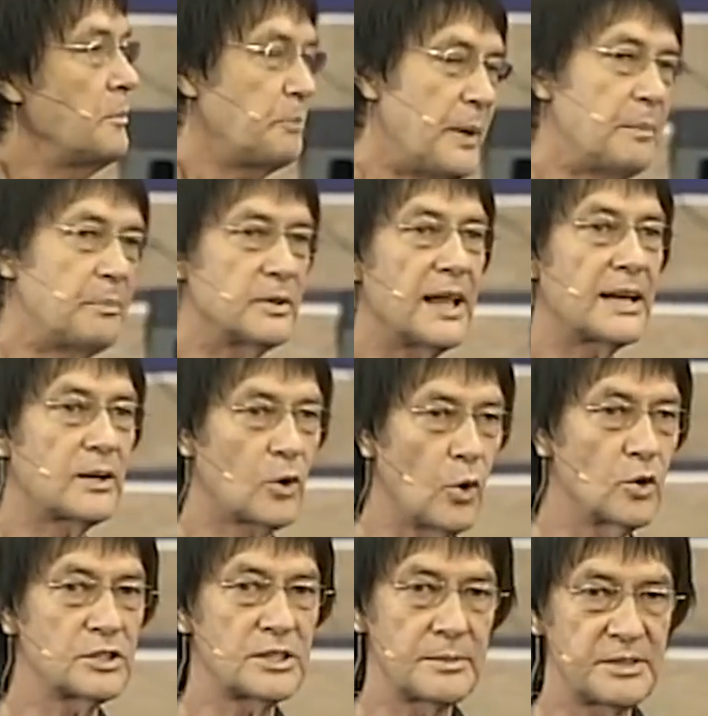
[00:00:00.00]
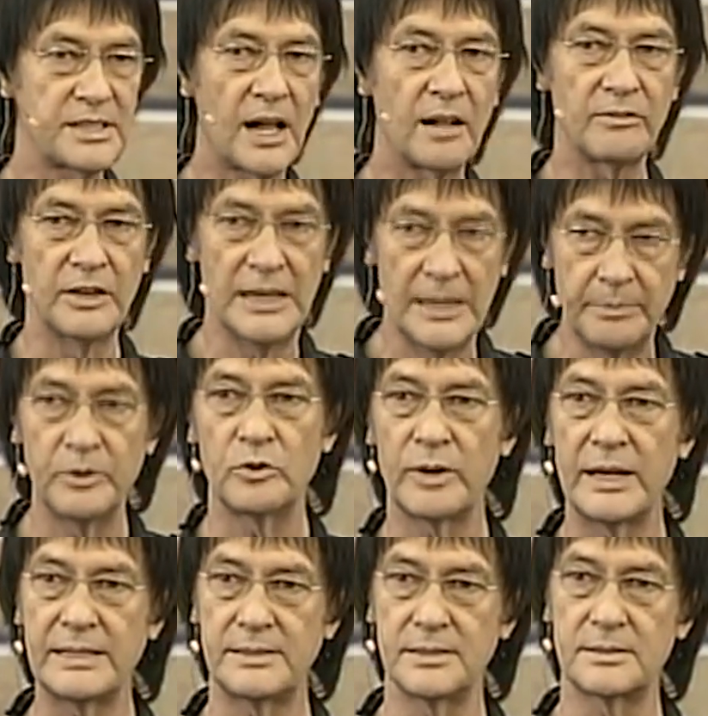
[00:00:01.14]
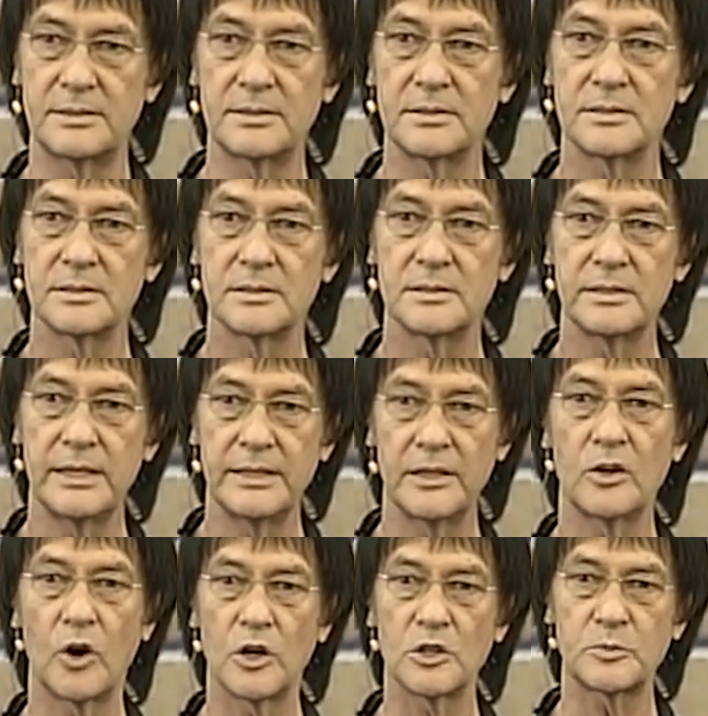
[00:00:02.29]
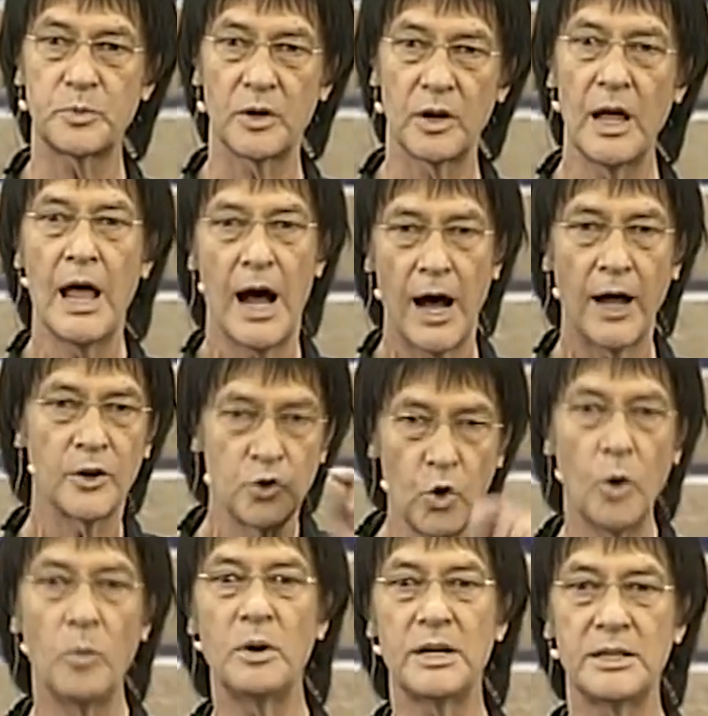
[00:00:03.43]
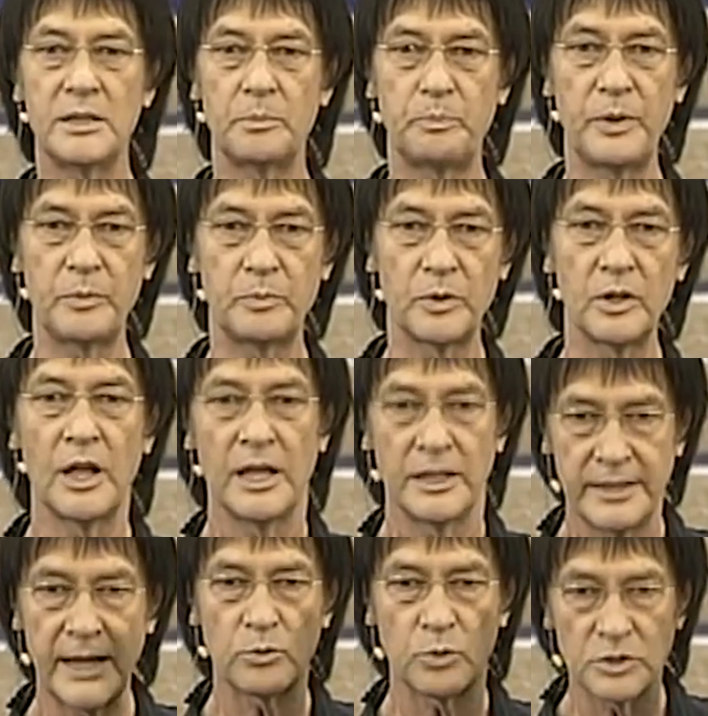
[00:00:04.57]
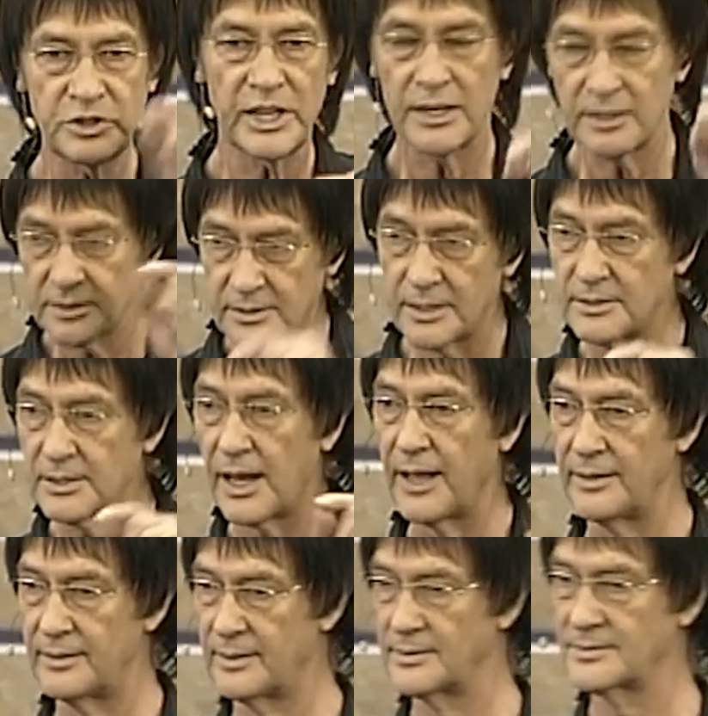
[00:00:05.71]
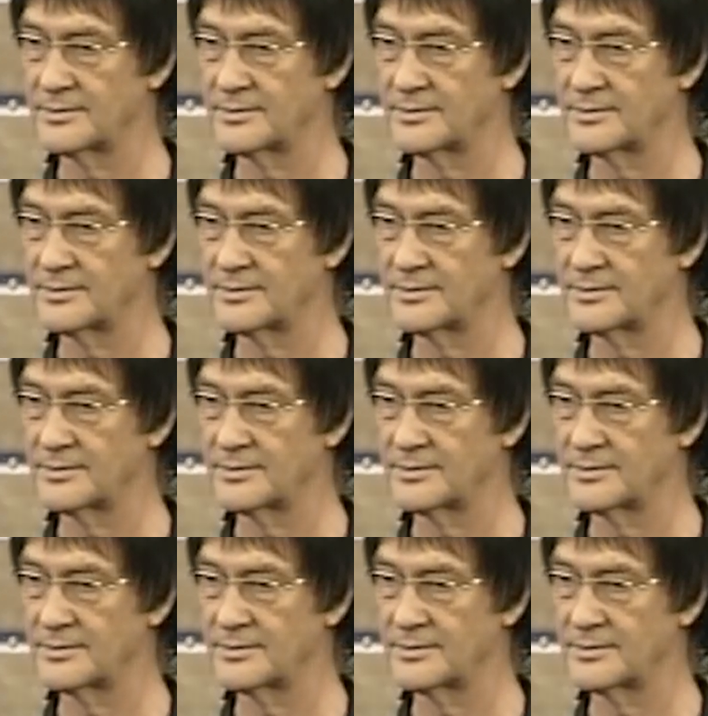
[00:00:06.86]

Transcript: People that call themselves liberated in the gospel are normally the people that will challenge the tithe.